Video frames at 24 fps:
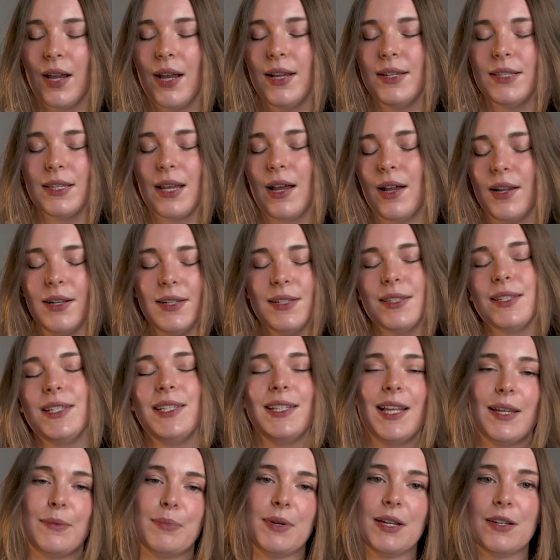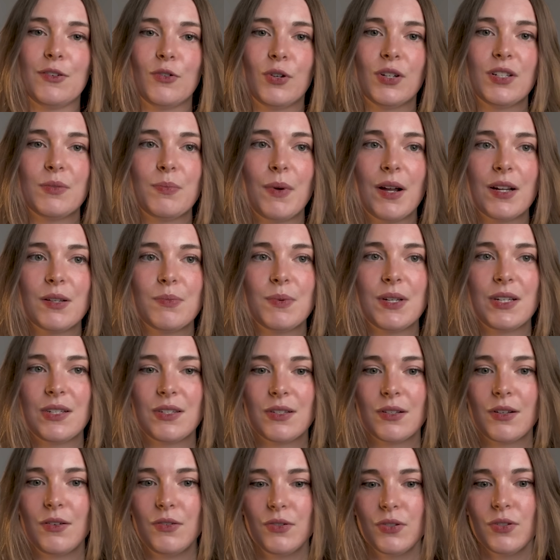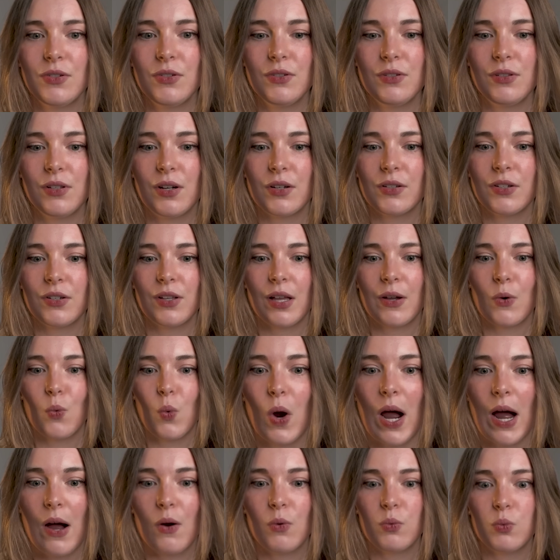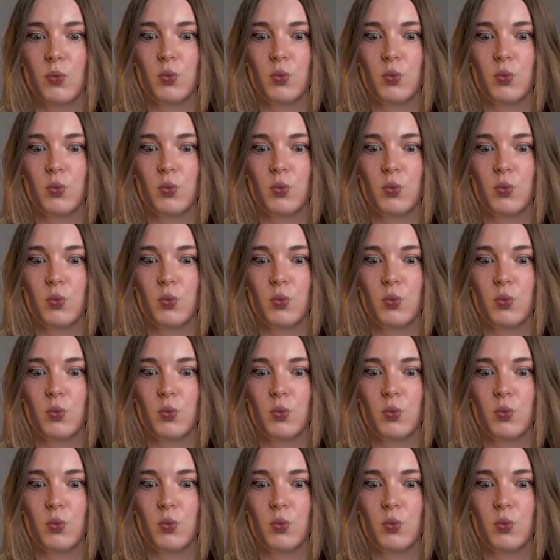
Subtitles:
It's honestly like Pandora's box because the closer you look, you're like, wow.